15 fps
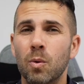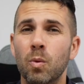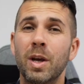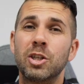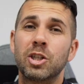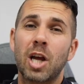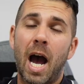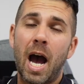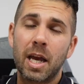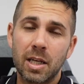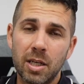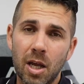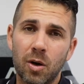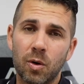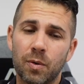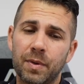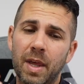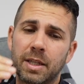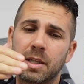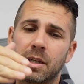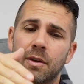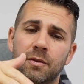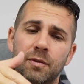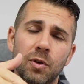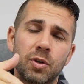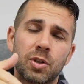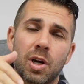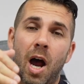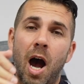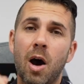which I know that in the
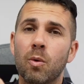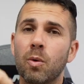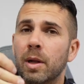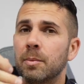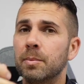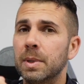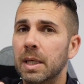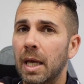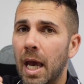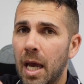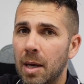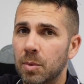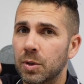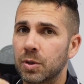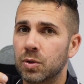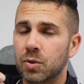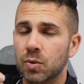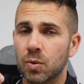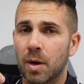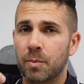future I will be able to